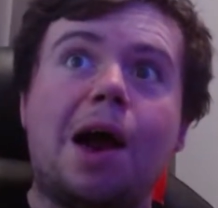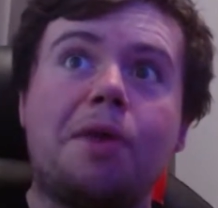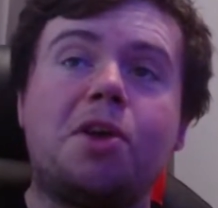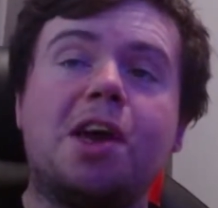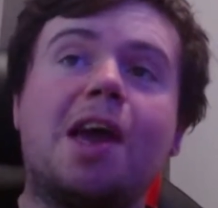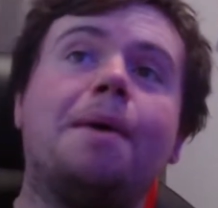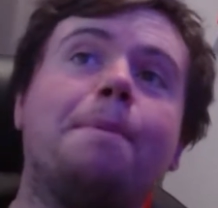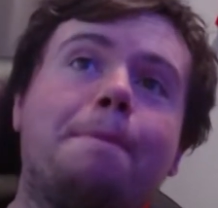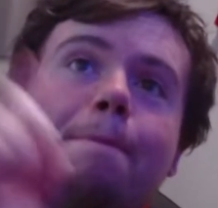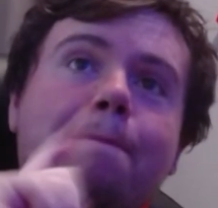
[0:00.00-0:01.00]
Anthony,
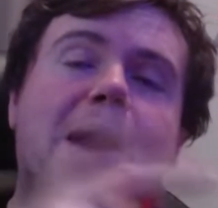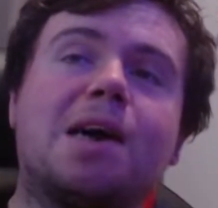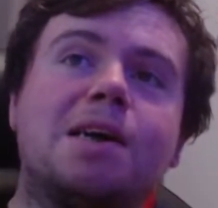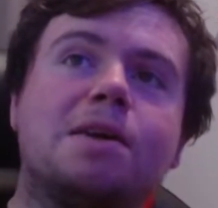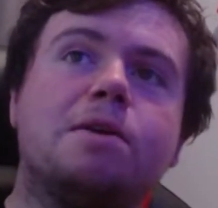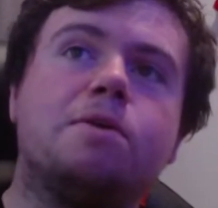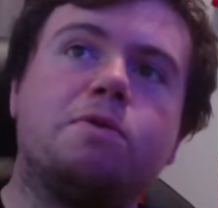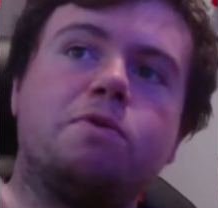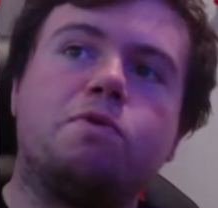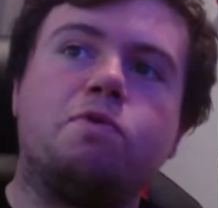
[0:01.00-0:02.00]
back
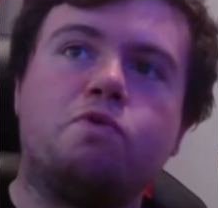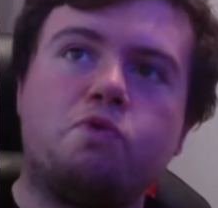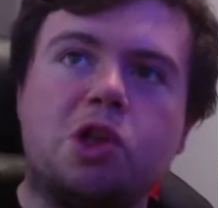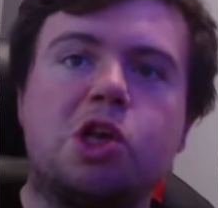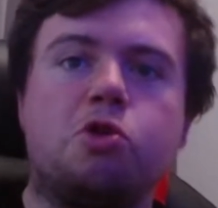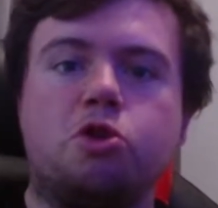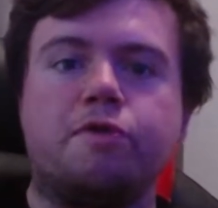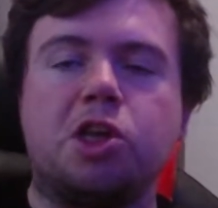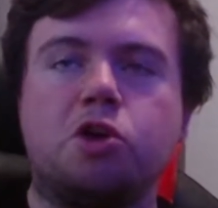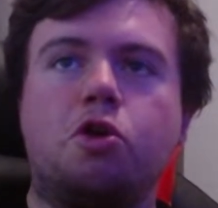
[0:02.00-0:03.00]
with the YouTube
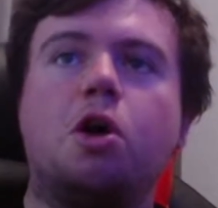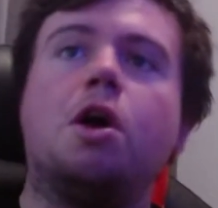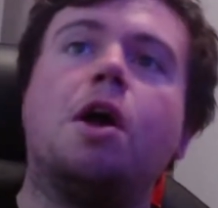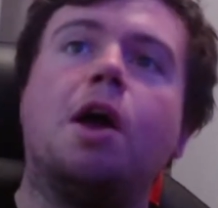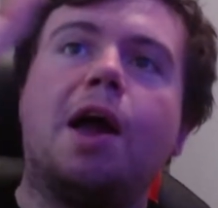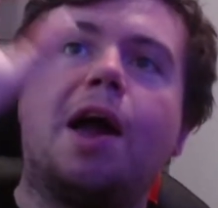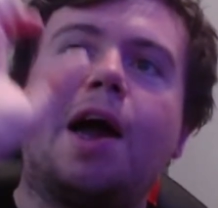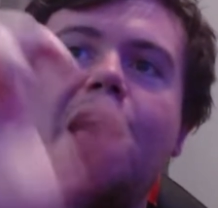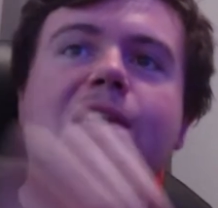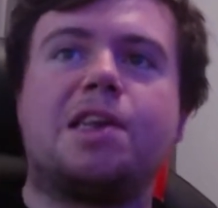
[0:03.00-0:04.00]
video.
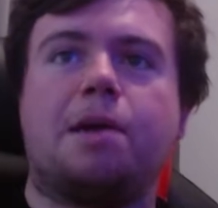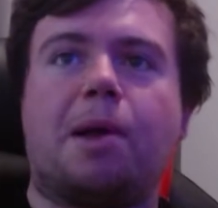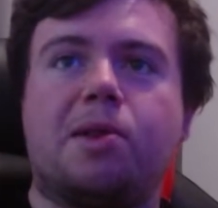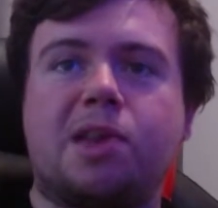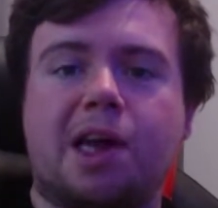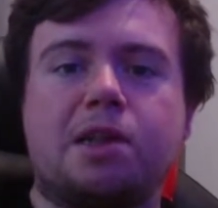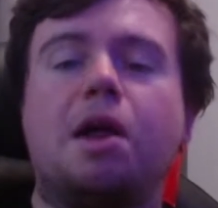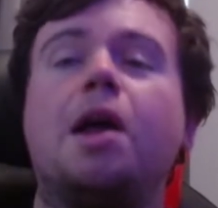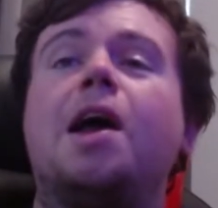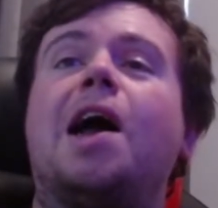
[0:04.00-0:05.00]
I can tell by the title,
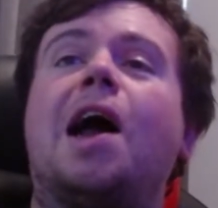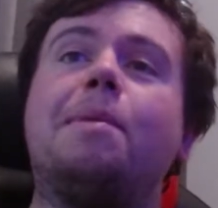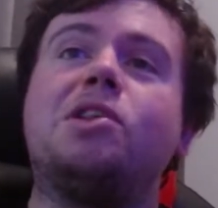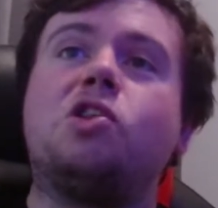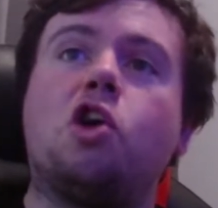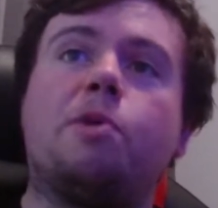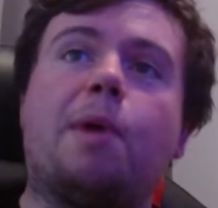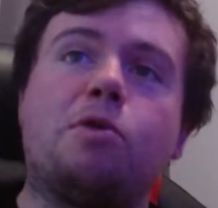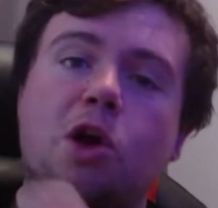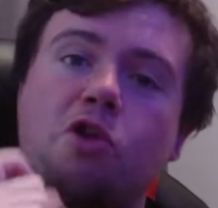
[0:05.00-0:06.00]
I'm going to talk
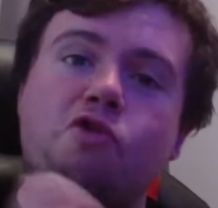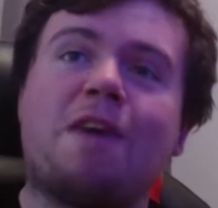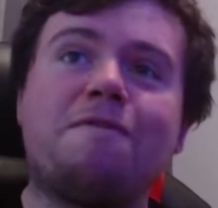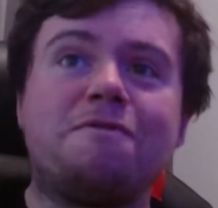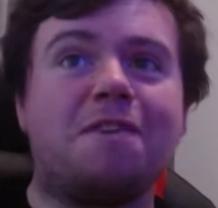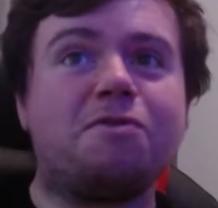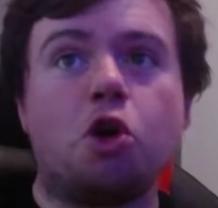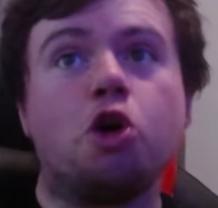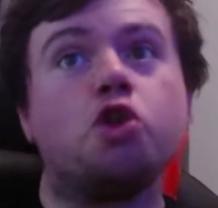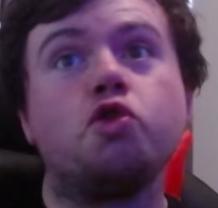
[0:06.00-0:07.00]
about Grand Theft
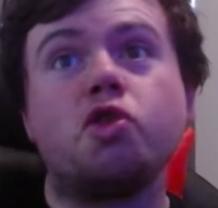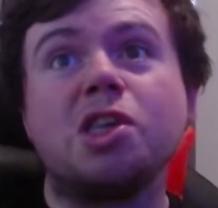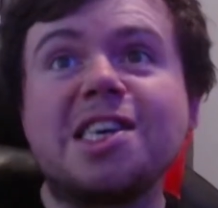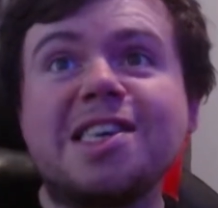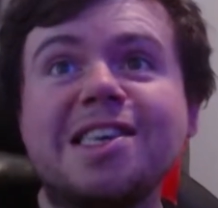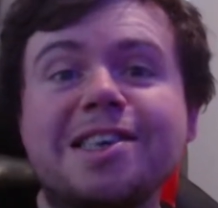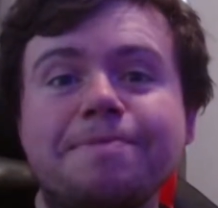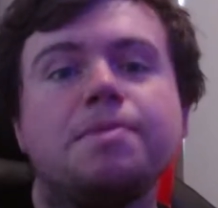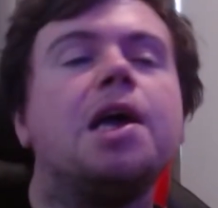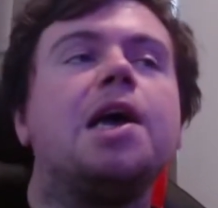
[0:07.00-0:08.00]
Auto six.
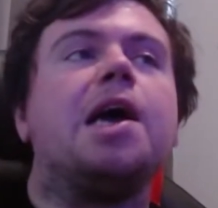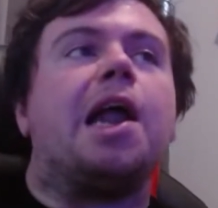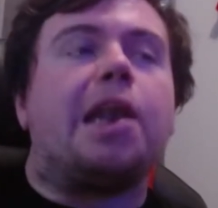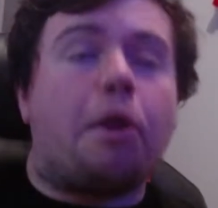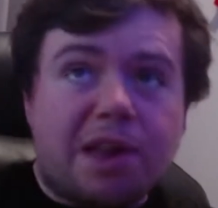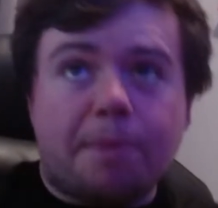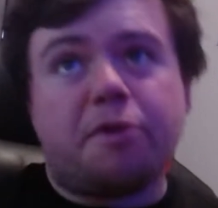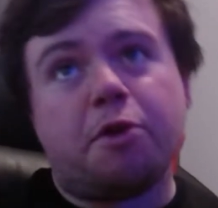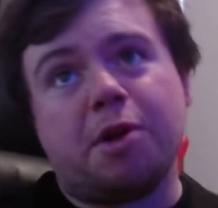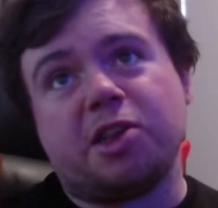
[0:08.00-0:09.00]
Now, this happened a
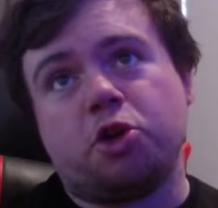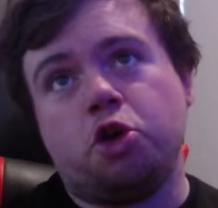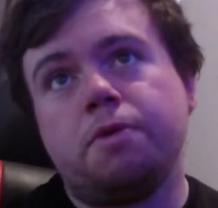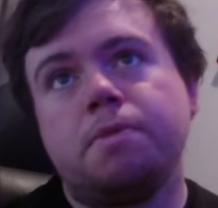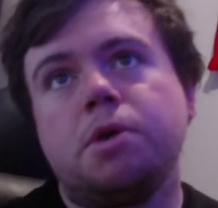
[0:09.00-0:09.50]
few days ago.